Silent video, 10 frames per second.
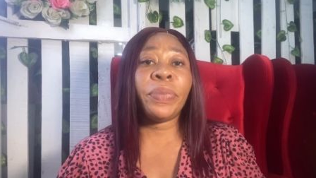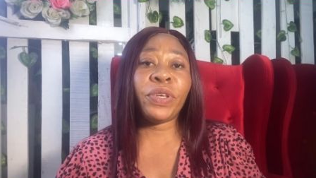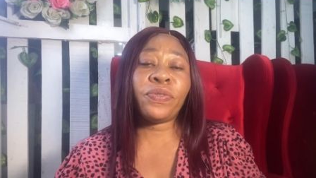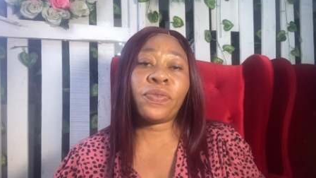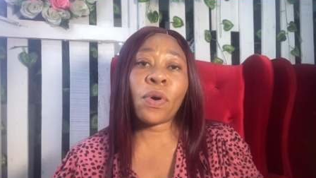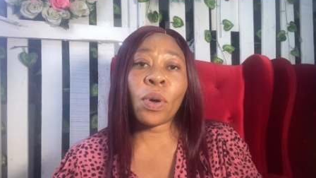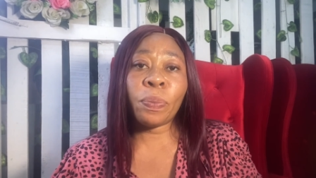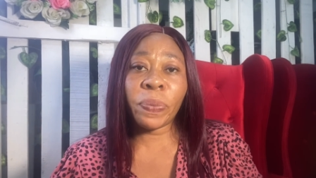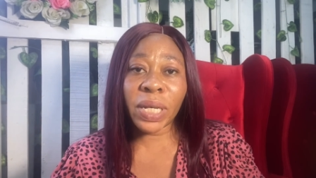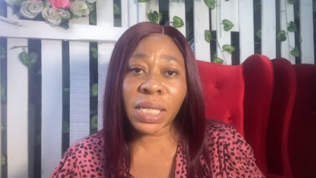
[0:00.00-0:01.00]
before
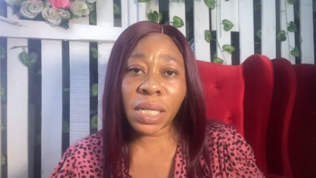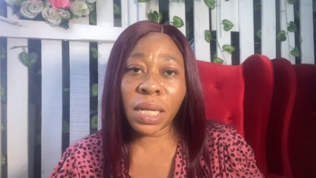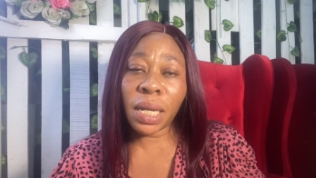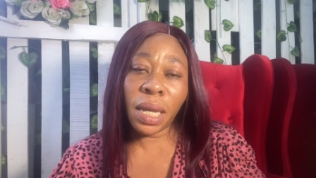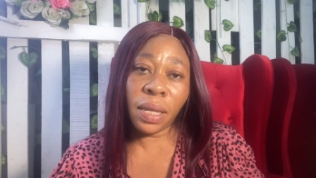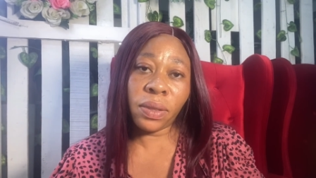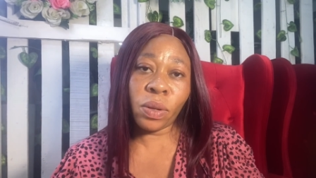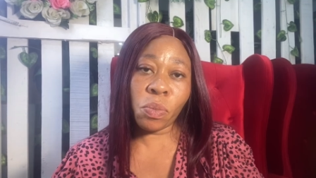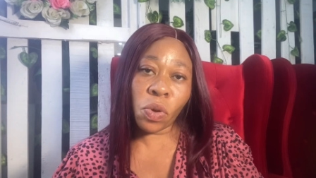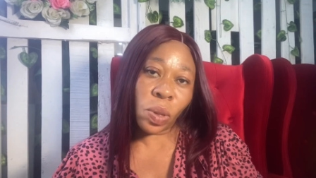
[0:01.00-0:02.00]
bathing in
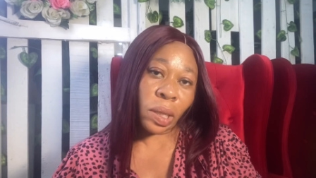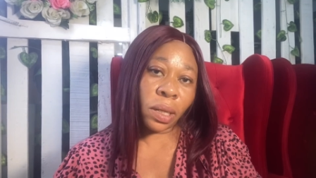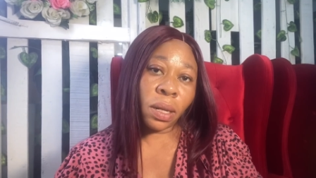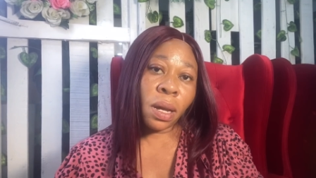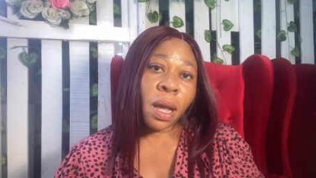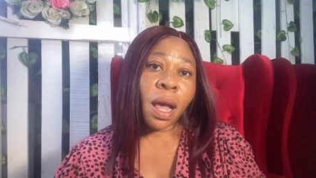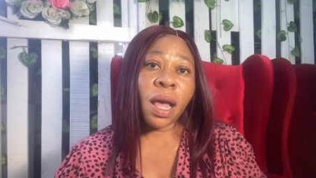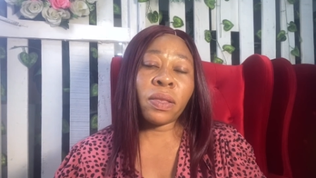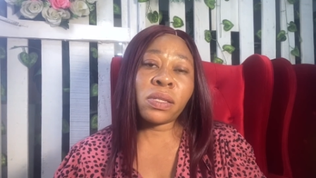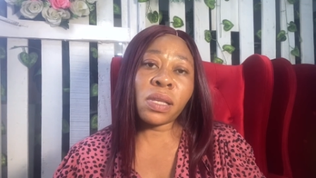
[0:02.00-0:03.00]
the morning
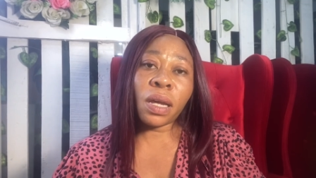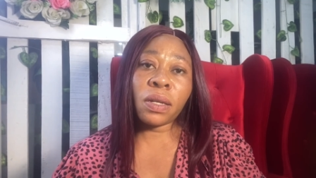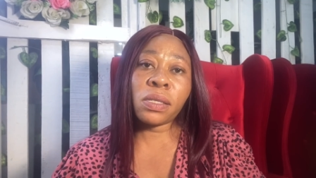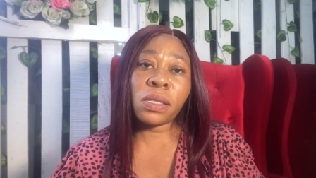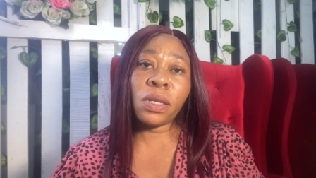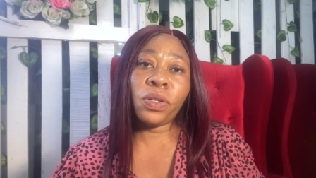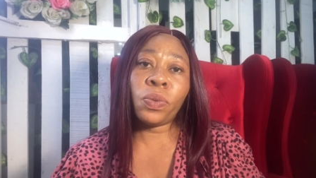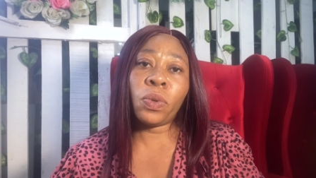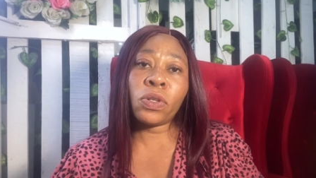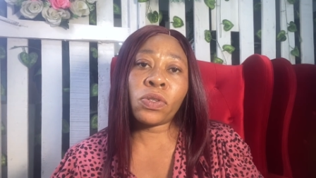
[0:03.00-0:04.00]
and the second thing you
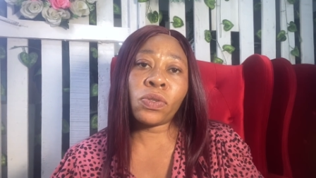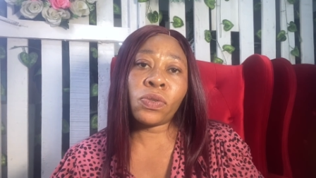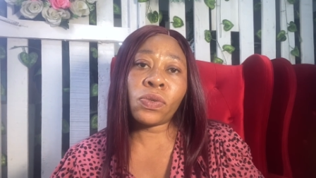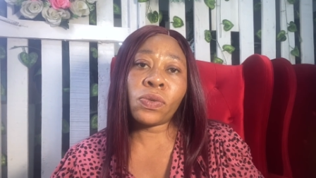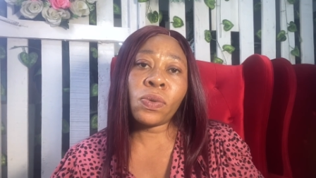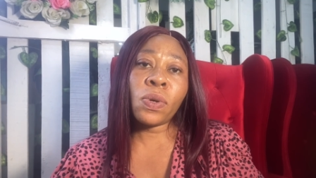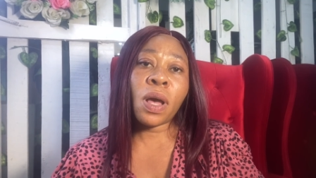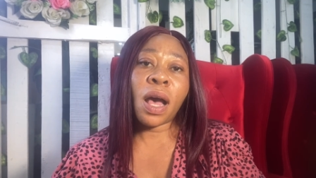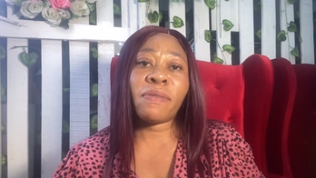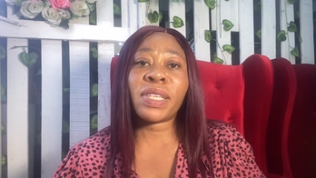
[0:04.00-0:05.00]
want to do
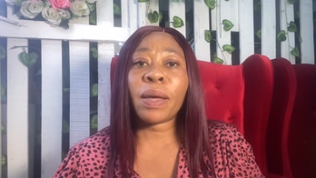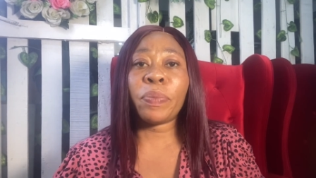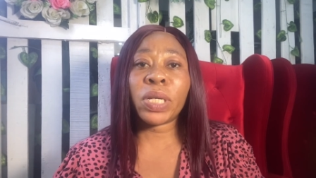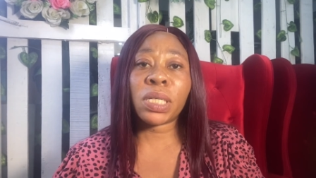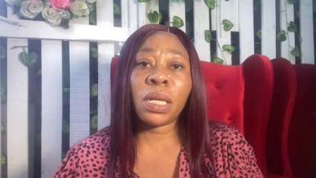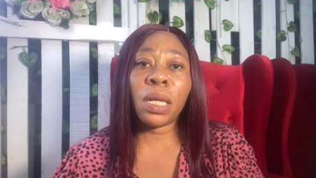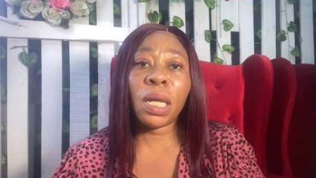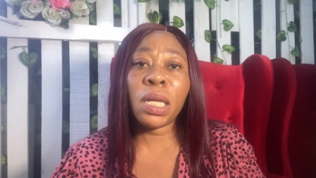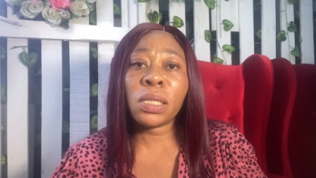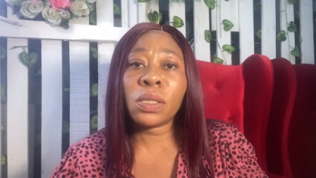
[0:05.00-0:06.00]
after bathing
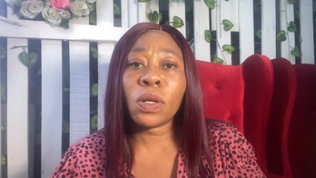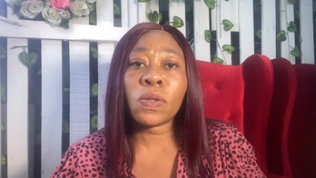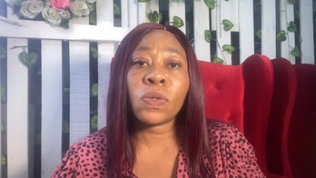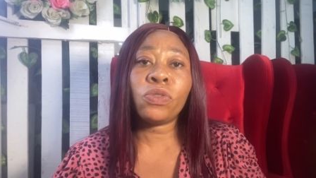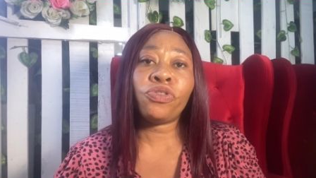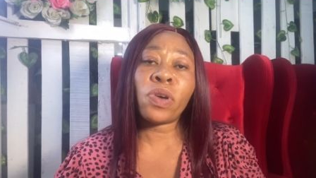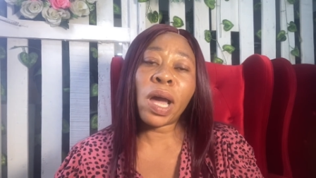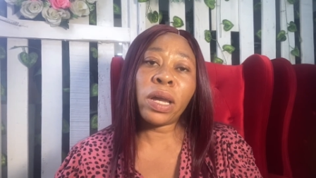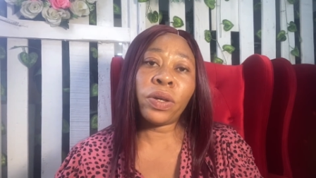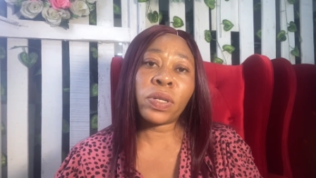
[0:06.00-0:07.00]
is not to
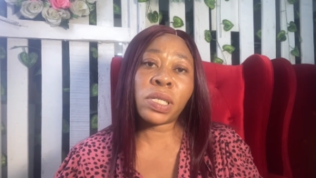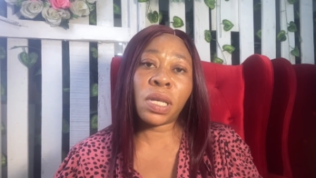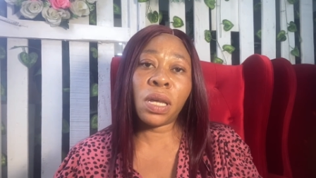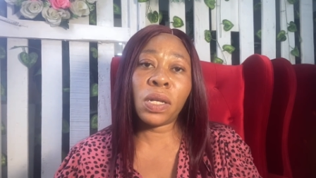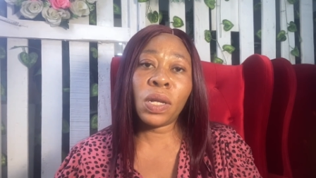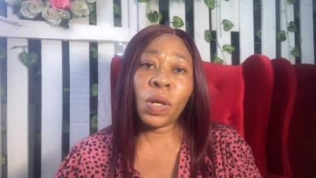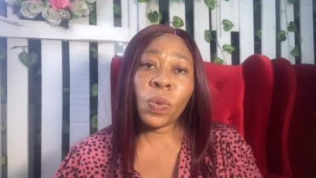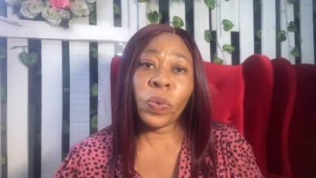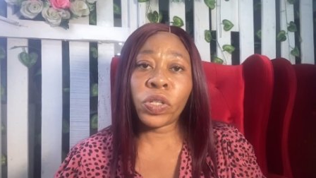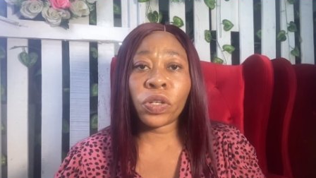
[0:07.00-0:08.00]
dry your skin
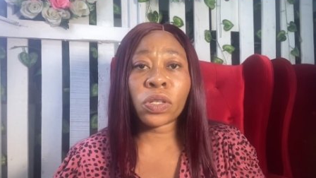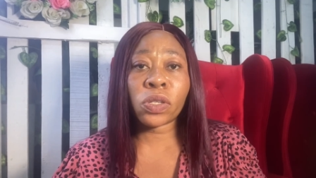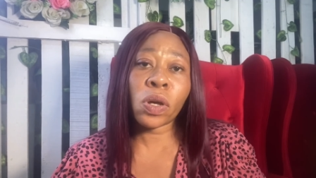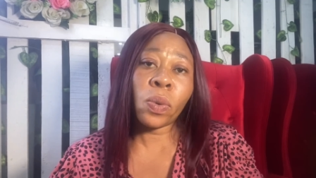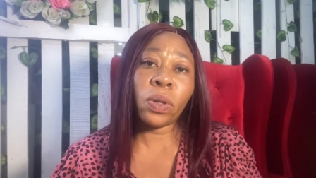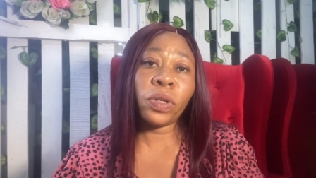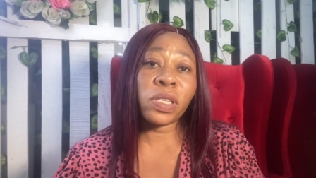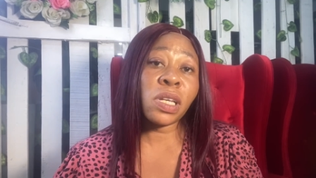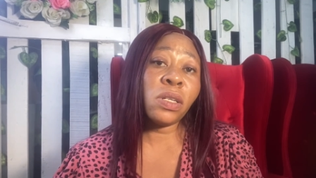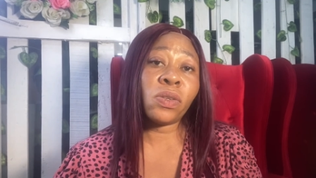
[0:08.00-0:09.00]
with your towel your
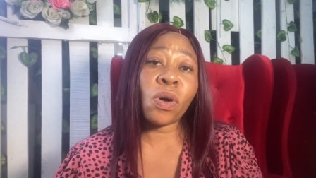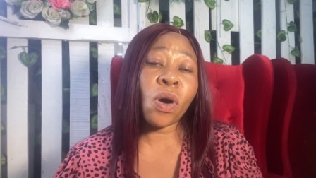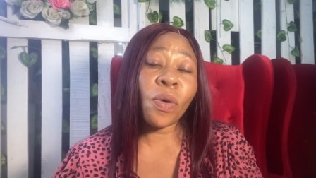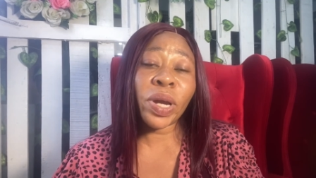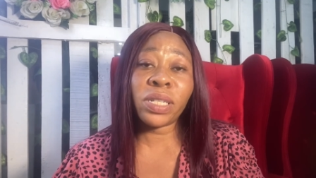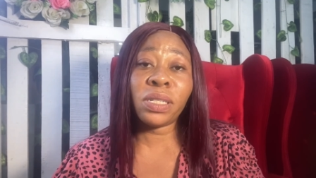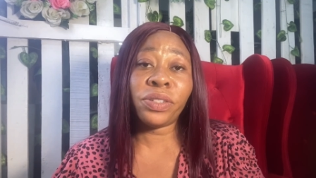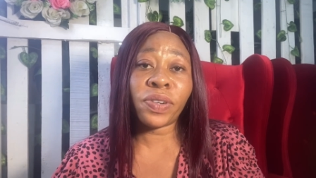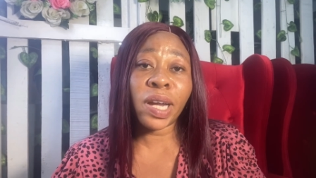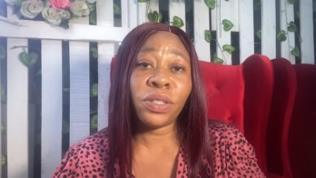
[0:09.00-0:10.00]
skin is already
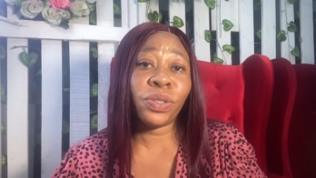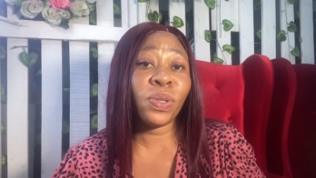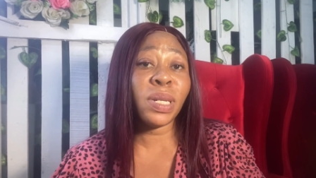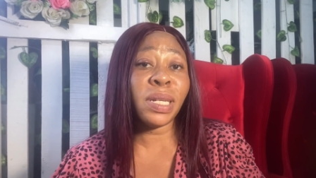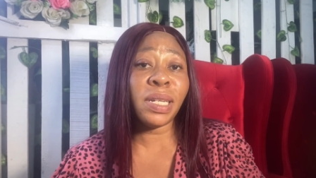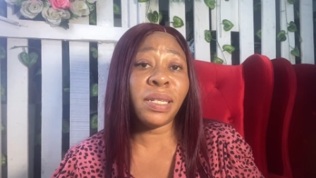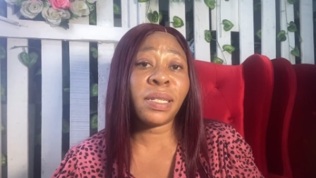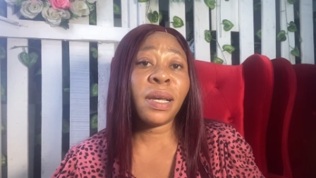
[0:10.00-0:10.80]
dried you don't need